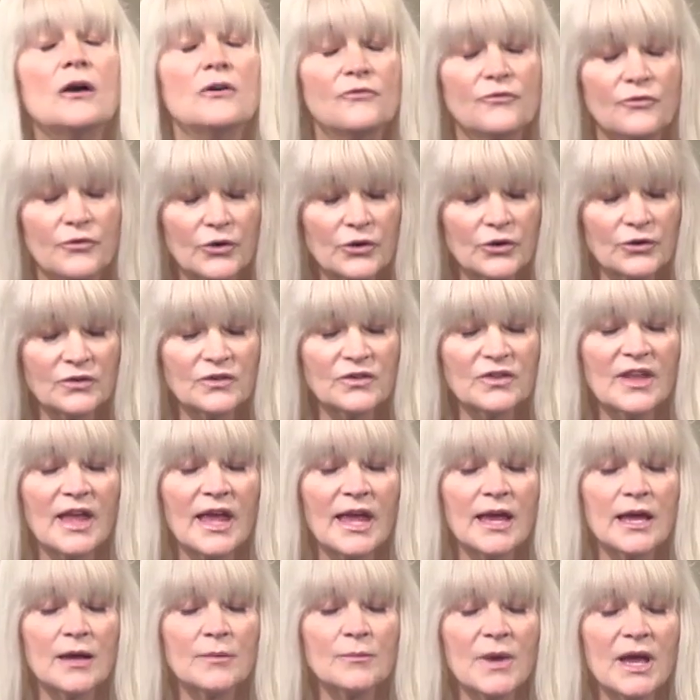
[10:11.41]
first
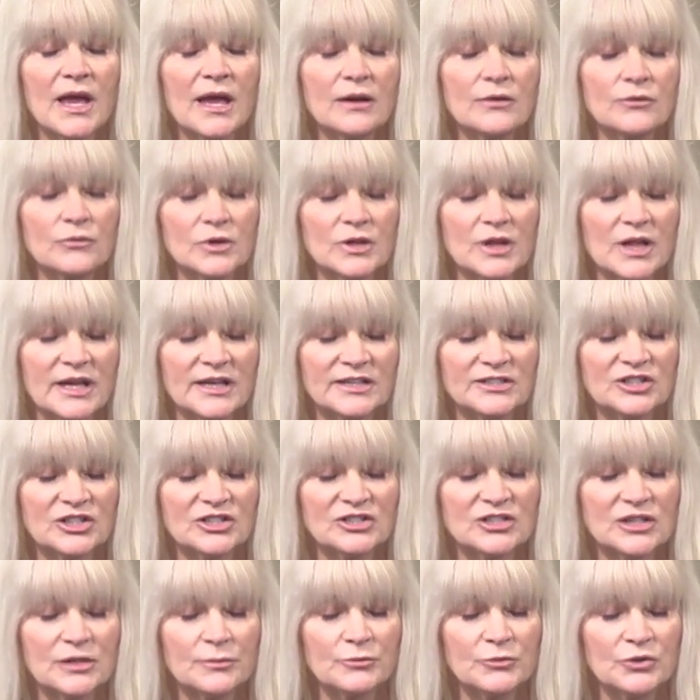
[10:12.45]
name and
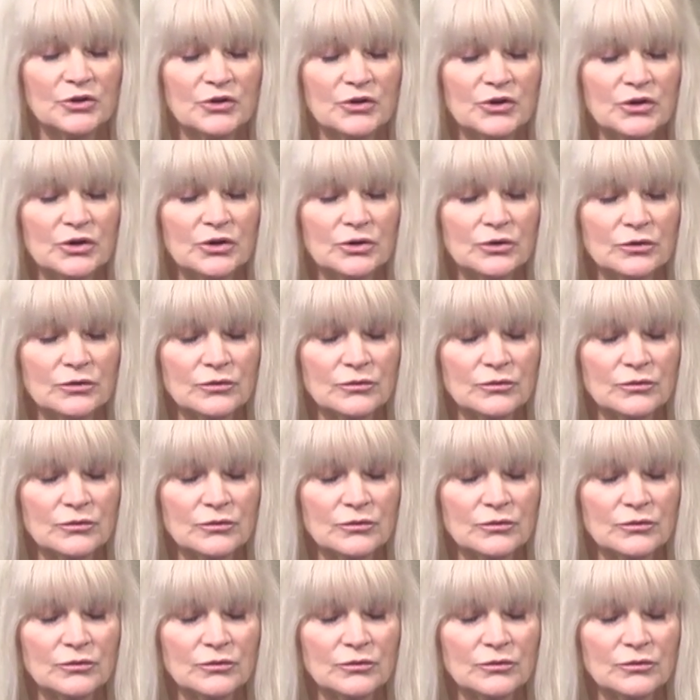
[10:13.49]
relationship to you?